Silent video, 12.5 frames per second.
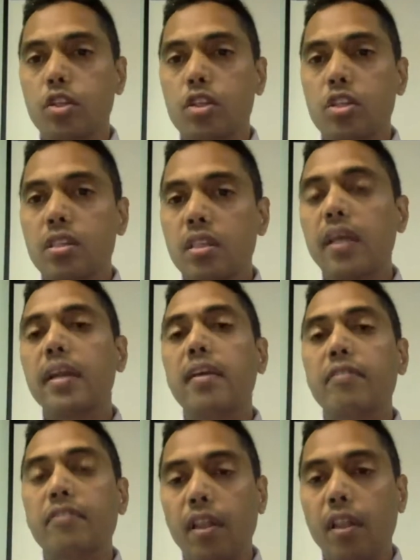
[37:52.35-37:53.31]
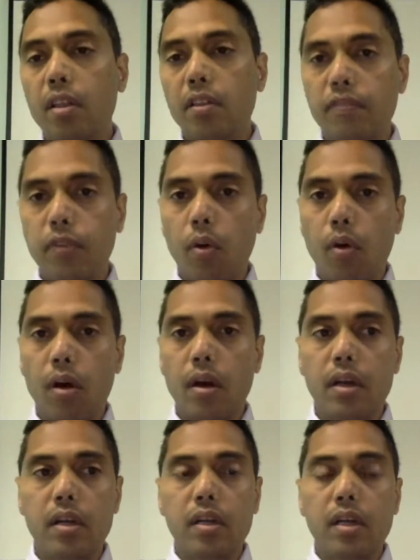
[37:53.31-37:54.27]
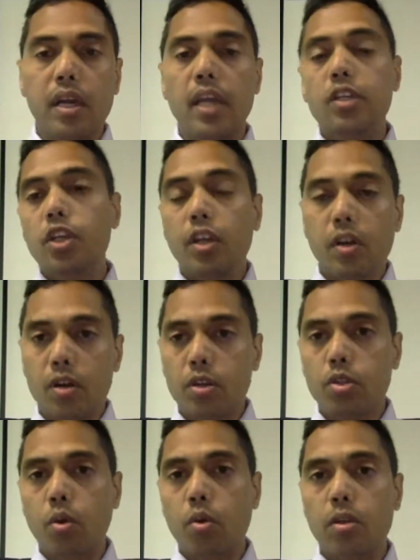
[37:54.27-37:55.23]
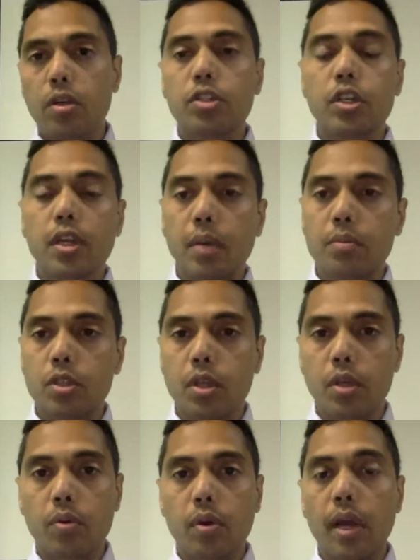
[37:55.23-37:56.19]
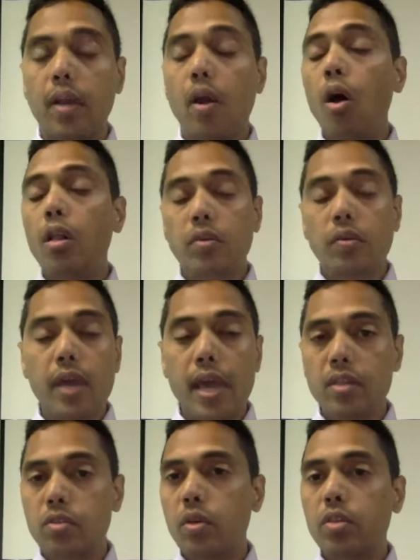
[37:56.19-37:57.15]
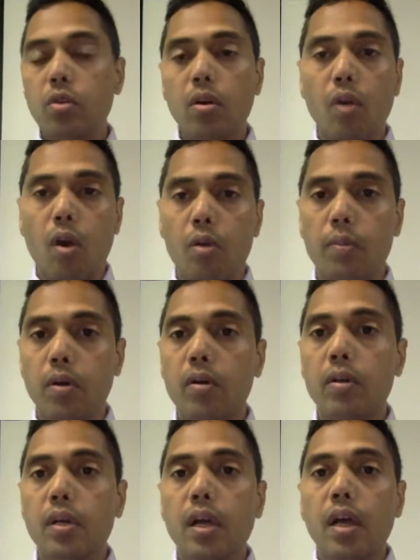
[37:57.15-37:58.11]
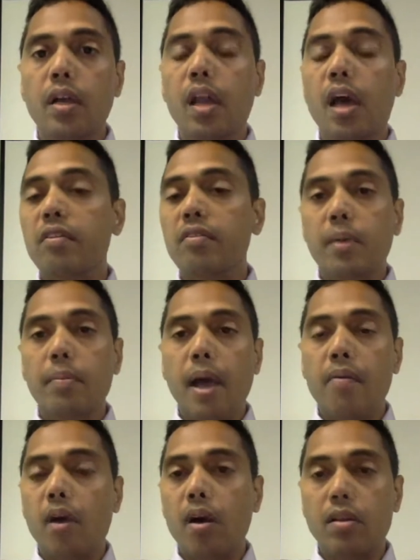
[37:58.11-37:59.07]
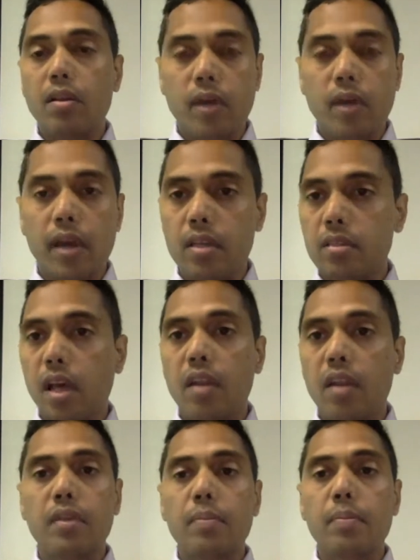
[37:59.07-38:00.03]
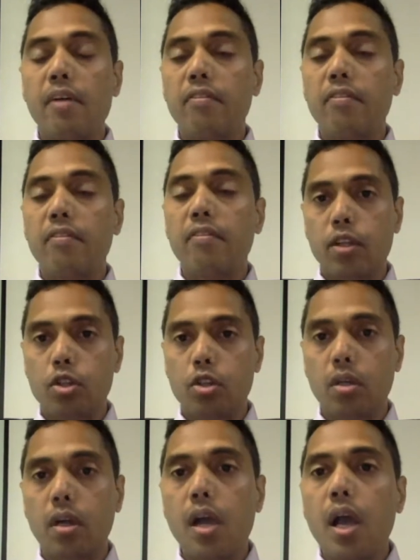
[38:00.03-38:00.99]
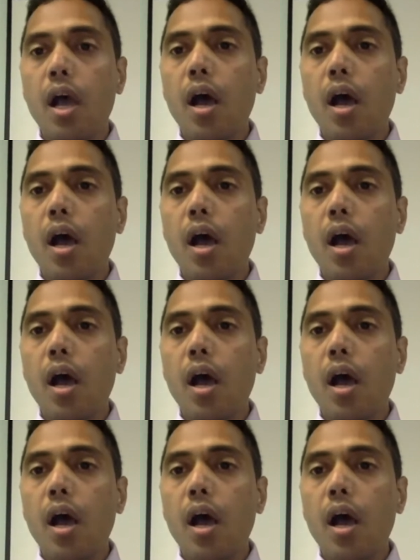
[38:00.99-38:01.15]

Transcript: She just slid and fell on the floor and she hurt her shoulder. She comes to you and all 3 x-rays are normal. None of them have arthritis. None of them have fracture.